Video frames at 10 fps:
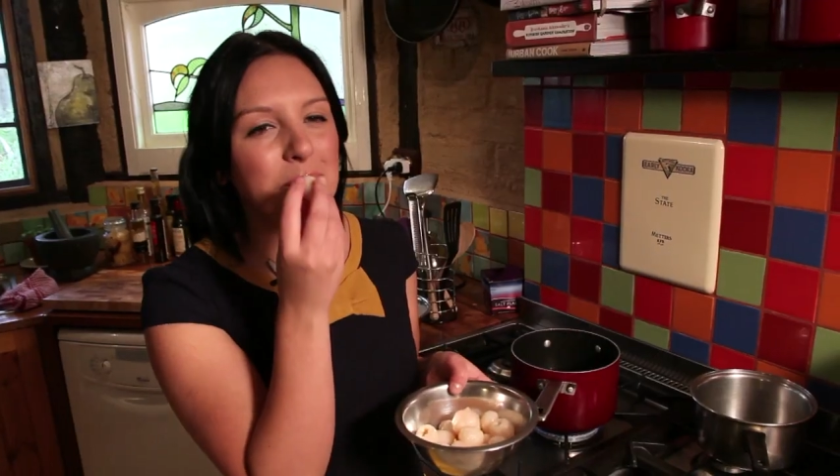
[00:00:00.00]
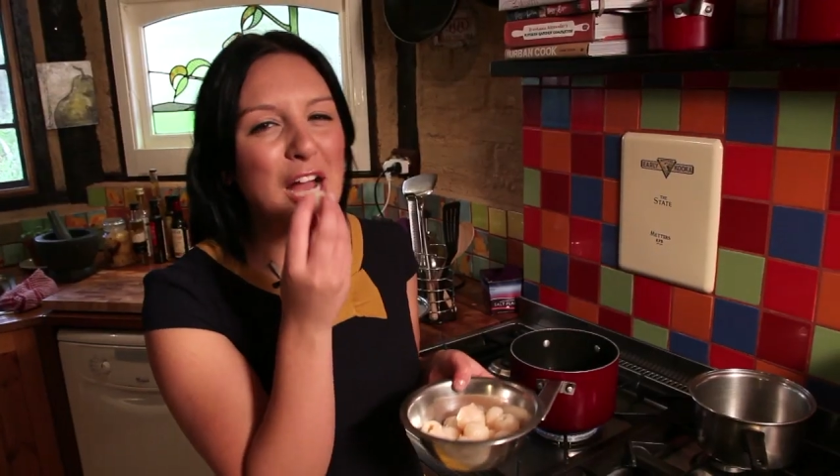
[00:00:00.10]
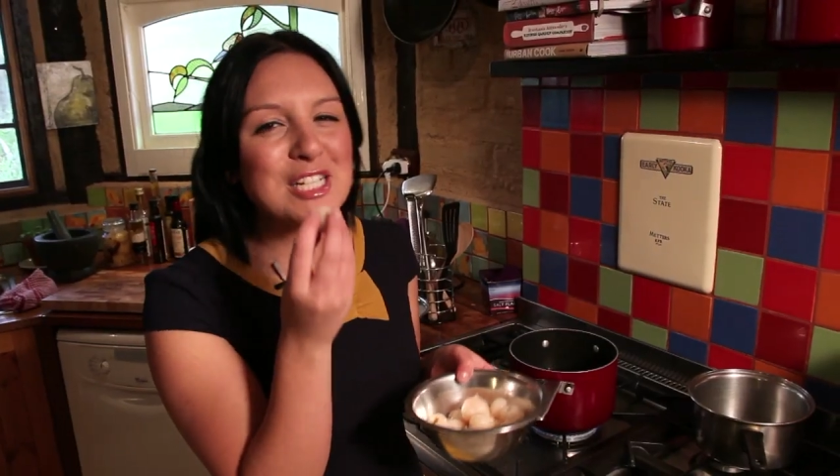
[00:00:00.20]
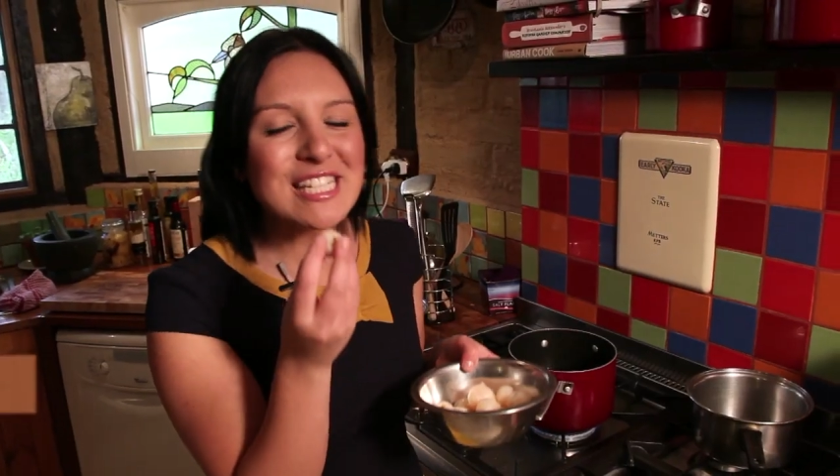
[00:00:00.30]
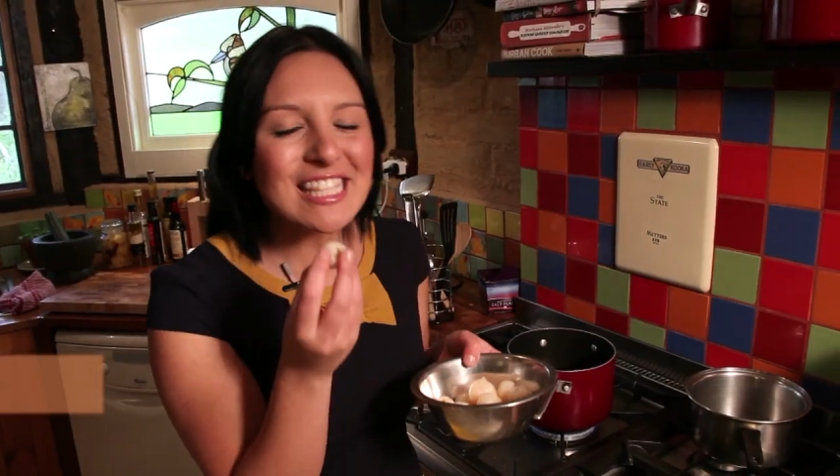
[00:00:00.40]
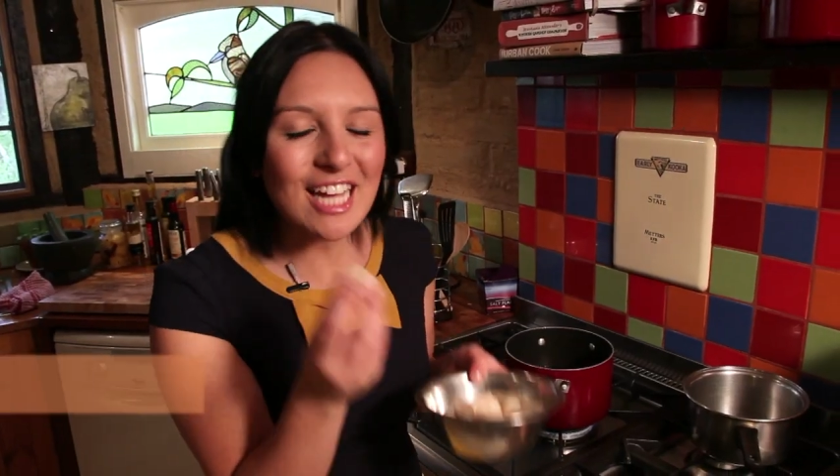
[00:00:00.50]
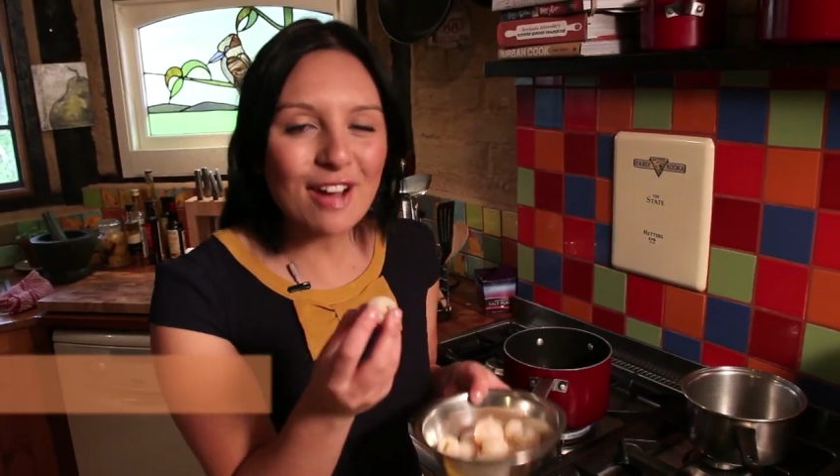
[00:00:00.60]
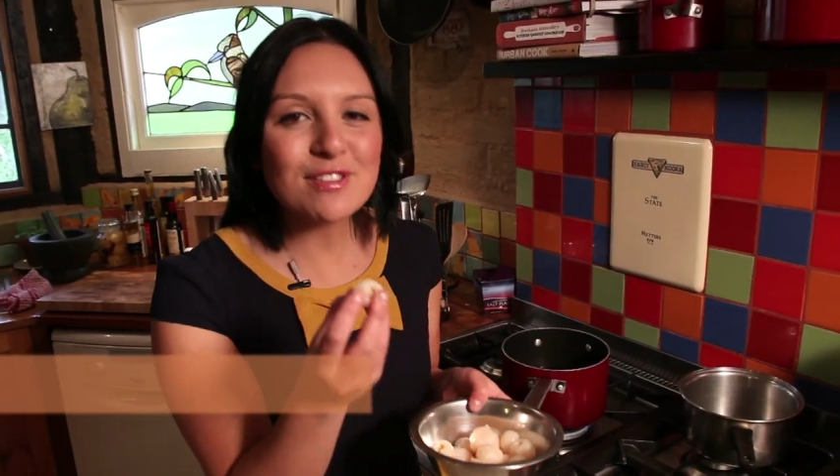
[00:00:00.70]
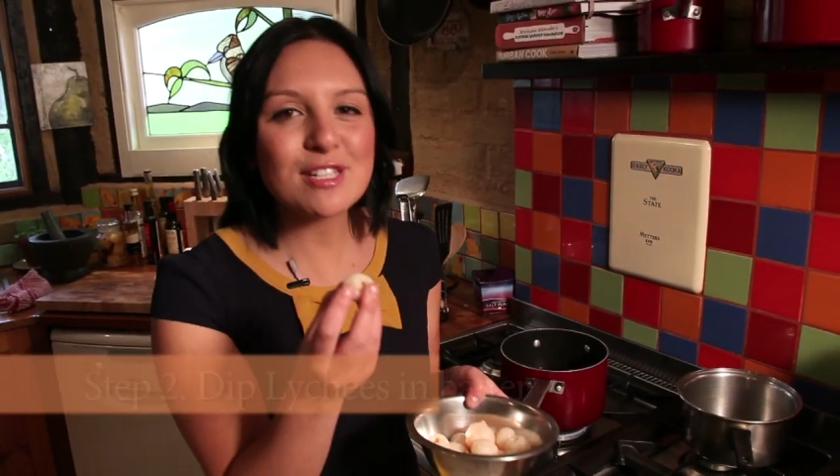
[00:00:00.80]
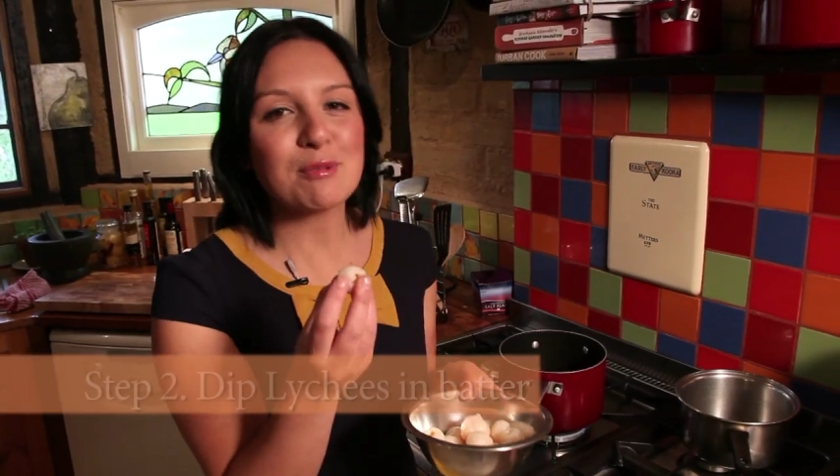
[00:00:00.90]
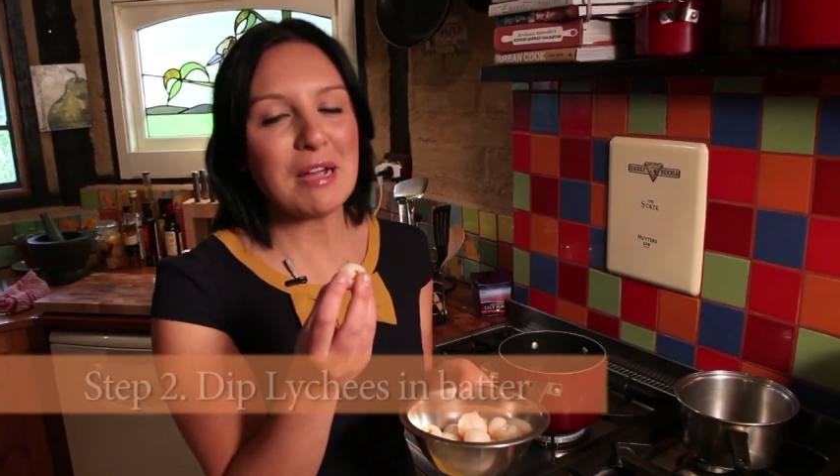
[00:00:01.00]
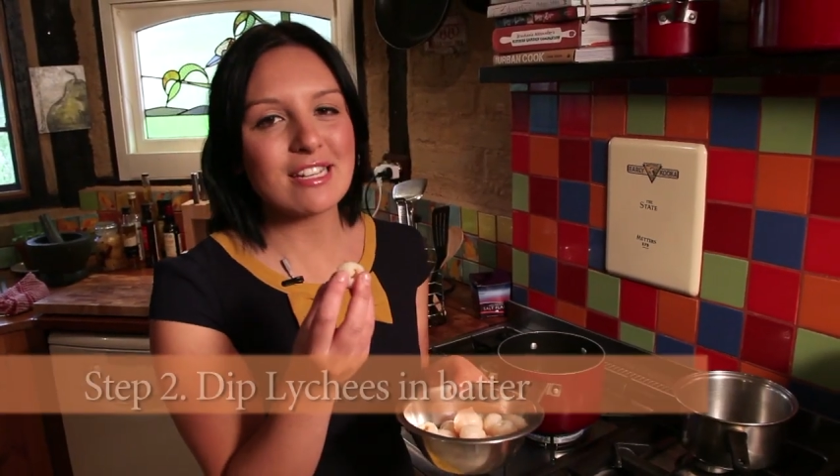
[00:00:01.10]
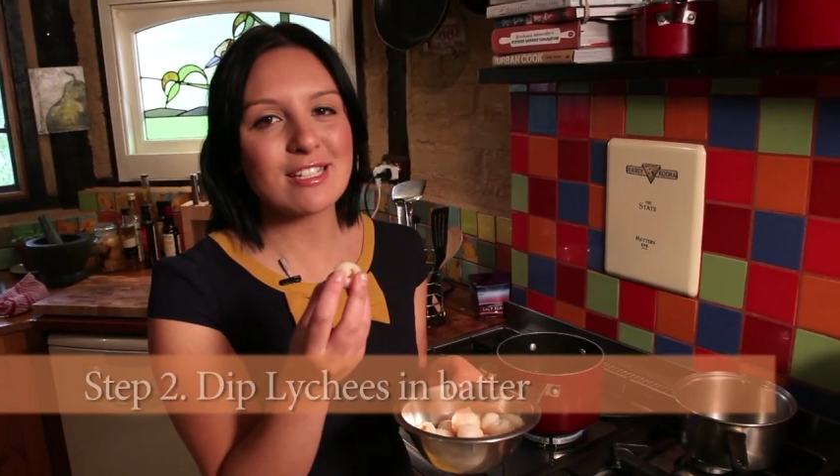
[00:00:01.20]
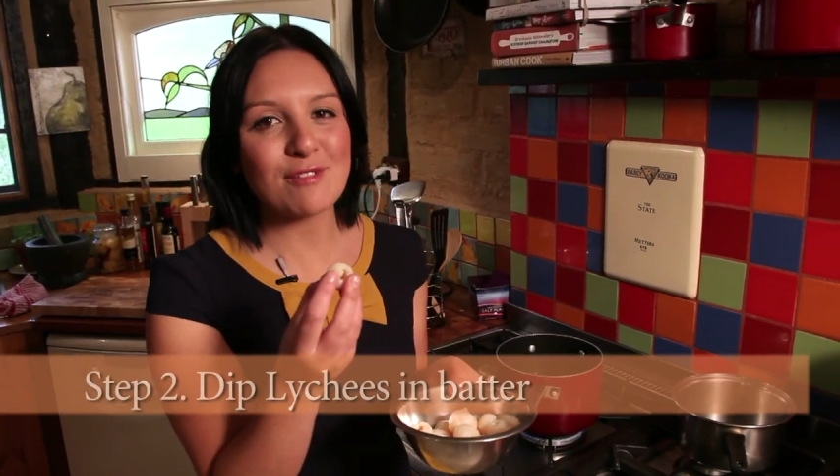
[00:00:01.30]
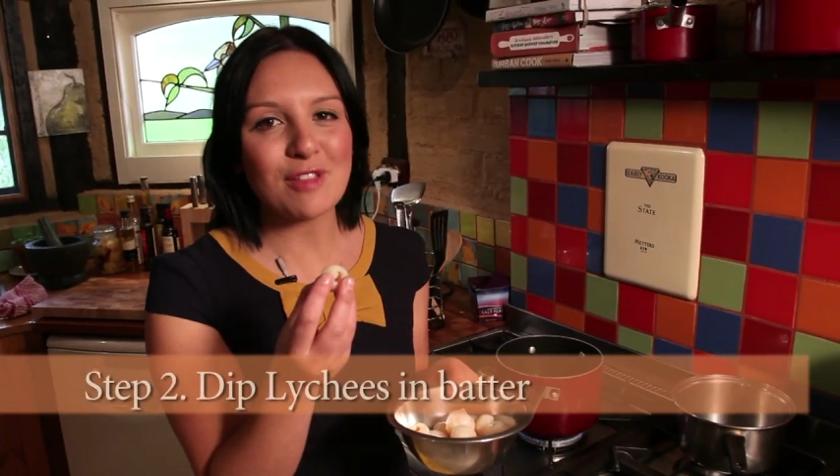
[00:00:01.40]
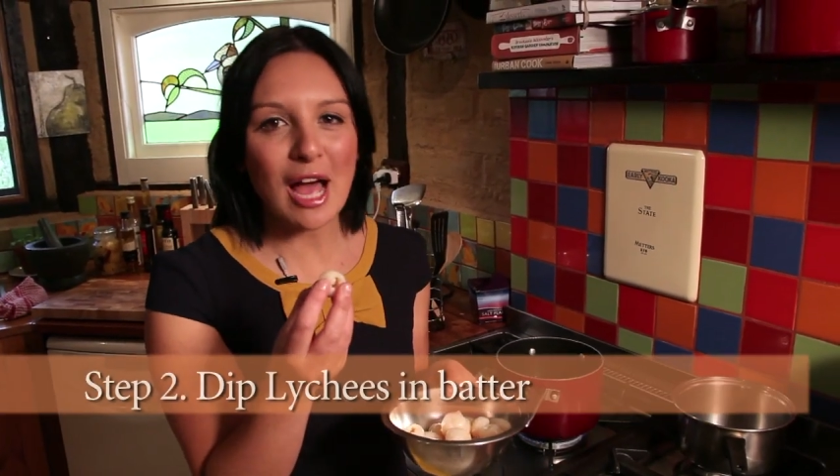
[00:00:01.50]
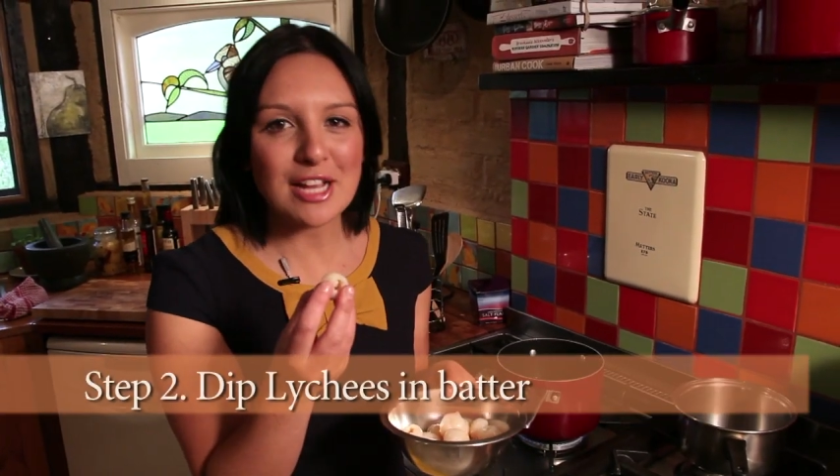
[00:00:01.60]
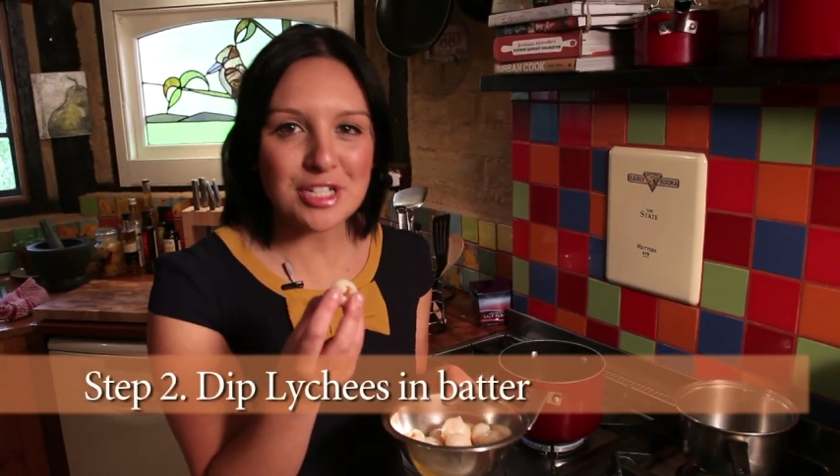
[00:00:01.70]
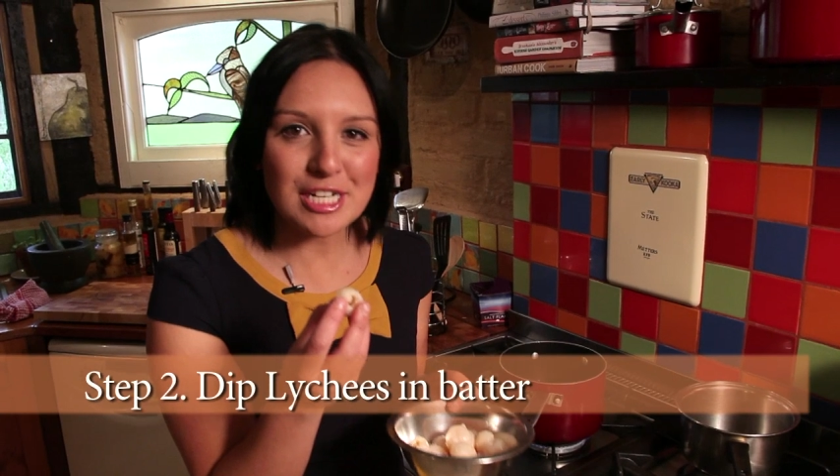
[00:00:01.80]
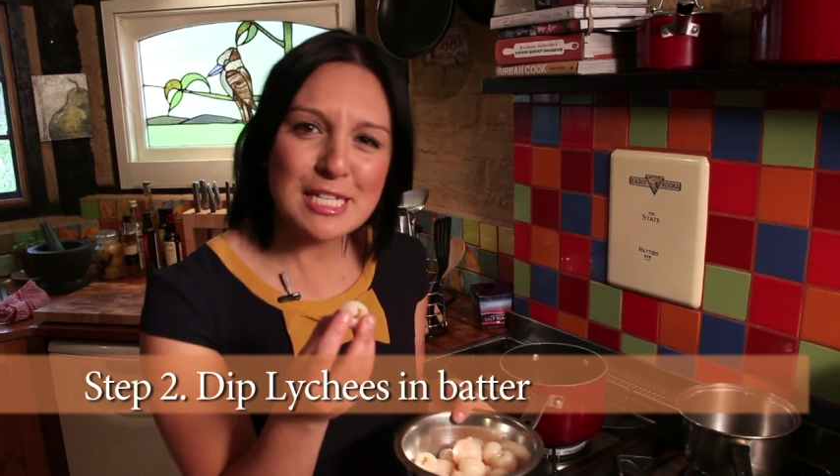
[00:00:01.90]
I just love the sweetness of
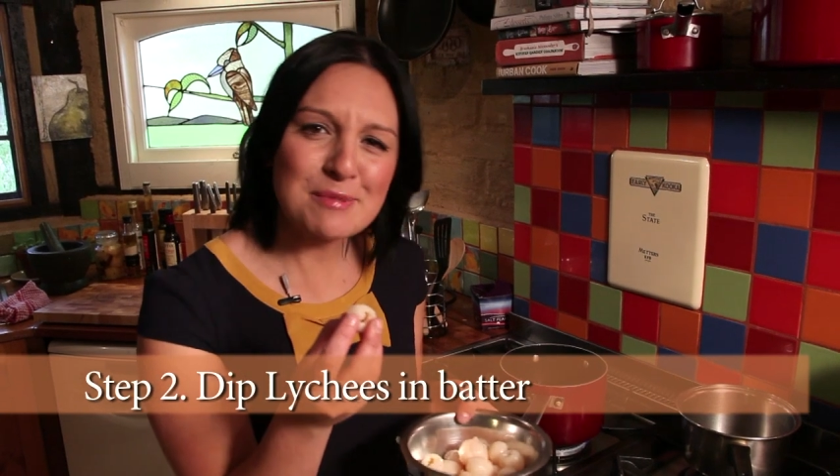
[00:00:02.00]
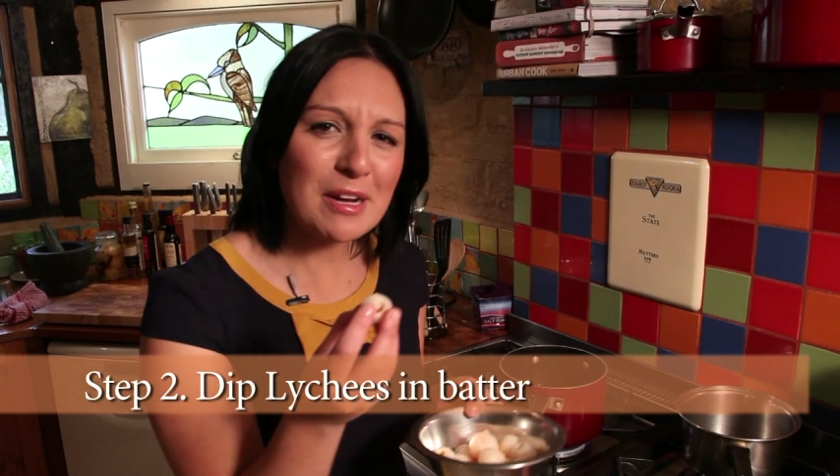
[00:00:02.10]
lychees,